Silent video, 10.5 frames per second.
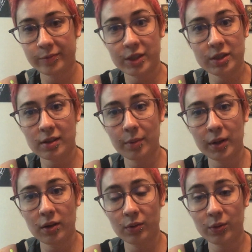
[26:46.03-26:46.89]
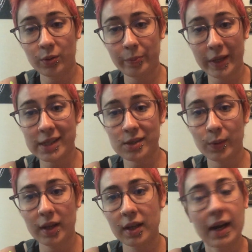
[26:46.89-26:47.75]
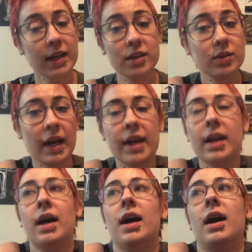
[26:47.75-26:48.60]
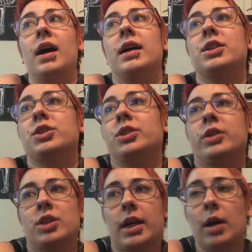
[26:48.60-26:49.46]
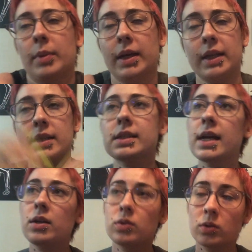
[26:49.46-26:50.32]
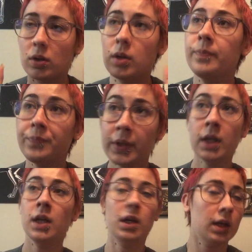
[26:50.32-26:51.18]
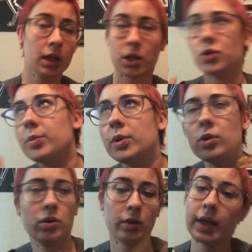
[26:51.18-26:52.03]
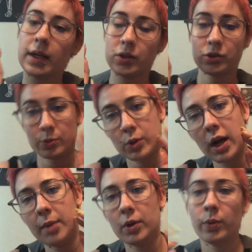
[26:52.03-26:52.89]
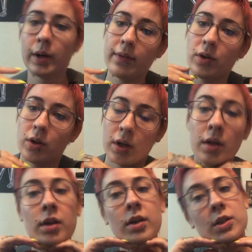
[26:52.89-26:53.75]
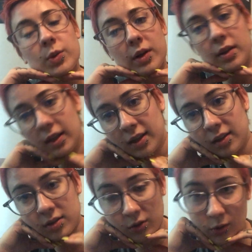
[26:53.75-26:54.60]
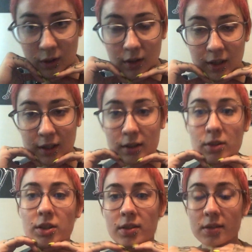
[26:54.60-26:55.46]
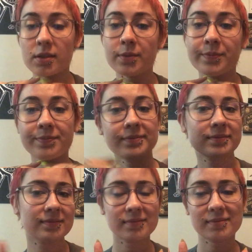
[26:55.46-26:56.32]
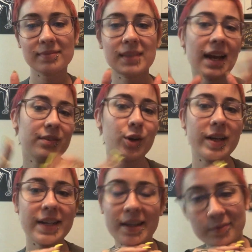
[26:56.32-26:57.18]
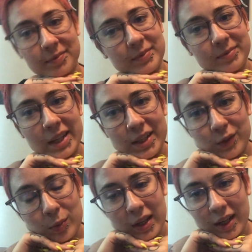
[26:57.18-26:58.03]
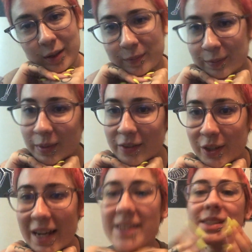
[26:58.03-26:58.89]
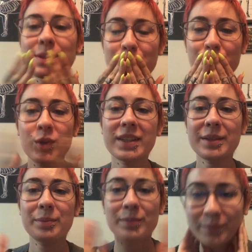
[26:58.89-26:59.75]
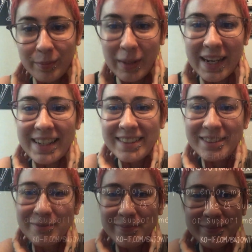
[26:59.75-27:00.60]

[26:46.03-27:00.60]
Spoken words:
just let me know the best way that I can do that. You can check out my site or contribute or like or subscribe or whatever. Do all the things, don't do all the things, just have a great day. Thanks for being here. Love you guys. Mean it.